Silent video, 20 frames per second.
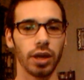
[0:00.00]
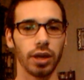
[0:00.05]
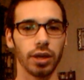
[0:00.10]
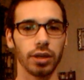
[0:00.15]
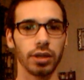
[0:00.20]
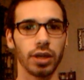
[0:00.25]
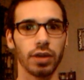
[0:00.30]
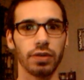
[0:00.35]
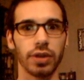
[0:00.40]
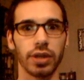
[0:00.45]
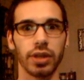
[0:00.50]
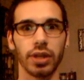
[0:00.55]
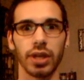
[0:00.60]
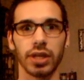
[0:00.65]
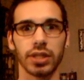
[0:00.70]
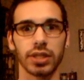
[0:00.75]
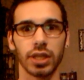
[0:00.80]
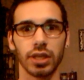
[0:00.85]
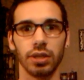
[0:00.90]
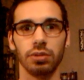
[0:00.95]
give it things
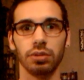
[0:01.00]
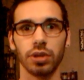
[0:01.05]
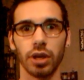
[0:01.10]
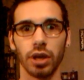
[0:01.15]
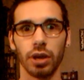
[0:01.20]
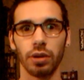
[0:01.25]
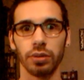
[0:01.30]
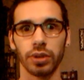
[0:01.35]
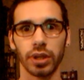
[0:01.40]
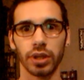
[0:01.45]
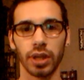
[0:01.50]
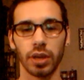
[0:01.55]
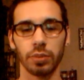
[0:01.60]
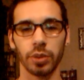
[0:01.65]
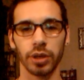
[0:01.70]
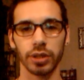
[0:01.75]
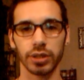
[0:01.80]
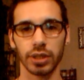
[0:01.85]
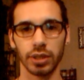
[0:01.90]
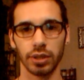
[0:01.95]
that you know that
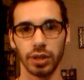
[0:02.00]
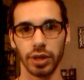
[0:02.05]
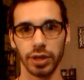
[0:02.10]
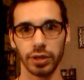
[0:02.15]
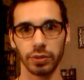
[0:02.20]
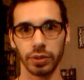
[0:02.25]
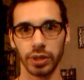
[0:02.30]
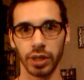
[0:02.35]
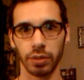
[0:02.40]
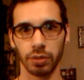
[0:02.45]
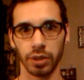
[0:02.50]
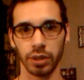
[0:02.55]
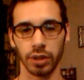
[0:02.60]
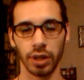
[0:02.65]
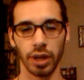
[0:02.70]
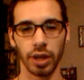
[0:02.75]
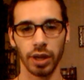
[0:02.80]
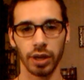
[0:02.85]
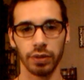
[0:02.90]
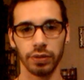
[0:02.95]
person liked while they were
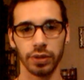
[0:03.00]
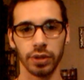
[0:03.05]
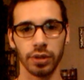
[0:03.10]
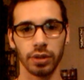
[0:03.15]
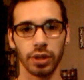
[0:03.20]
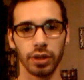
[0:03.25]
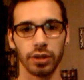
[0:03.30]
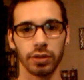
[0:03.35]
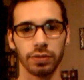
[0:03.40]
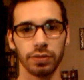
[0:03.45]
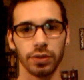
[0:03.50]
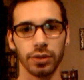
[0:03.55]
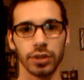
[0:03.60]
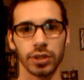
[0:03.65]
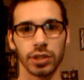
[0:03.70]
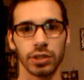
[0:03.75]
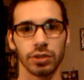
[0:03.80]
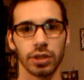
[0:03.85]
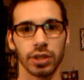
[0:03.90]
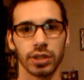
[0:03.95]
alive, you know, like the foods and
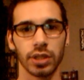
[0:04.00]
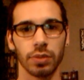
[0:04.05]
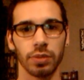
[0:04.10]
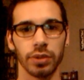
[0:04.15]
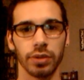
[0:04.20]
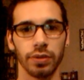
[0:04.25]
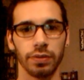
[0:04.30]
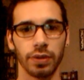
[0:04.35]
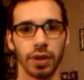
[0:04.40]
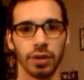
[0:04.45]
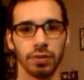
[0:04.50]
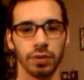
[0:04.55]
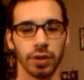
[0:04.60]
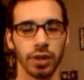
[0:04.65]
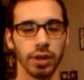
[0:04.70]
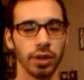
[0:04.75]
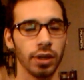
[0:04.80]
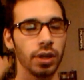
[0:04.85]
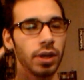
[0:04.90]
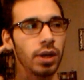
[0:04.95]
drinks that were the favorite.
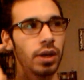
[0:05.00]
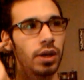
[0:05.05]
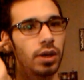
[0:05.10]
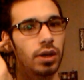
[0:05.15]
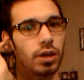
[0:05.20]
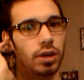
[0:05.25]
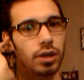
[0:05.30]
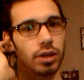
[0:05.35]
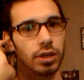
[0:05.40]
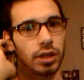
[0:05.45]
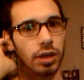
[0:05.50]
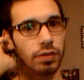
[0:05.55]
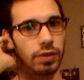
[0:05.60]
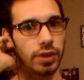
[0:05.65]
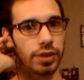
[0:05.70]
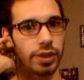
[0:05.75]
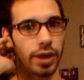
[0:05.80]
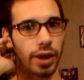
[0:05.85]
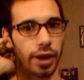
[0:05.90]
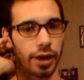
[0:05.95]
Give it
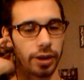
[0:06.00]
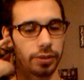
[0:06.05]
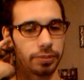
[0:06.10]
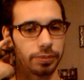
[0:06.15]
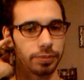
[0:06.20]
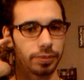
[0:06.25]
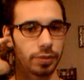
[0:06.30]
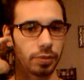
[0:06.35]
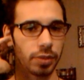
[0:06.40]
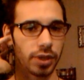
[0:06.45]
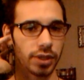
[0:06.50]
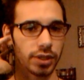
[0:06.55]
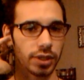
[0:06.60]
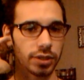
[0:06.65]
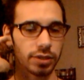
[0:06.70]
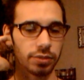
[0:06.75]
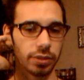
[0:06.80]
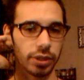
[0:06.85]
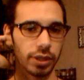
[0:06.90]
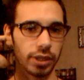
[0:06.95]
that, because it's
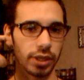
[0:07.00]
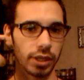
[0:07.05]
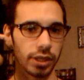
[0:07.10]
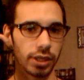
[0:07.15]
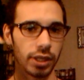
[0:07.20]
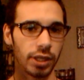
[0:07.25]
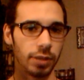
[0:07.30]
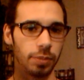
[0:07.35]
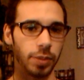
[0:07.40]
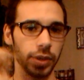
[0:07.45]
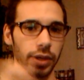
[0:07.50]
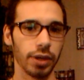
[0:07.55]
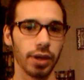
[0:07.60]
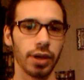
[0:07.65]
really going to keep it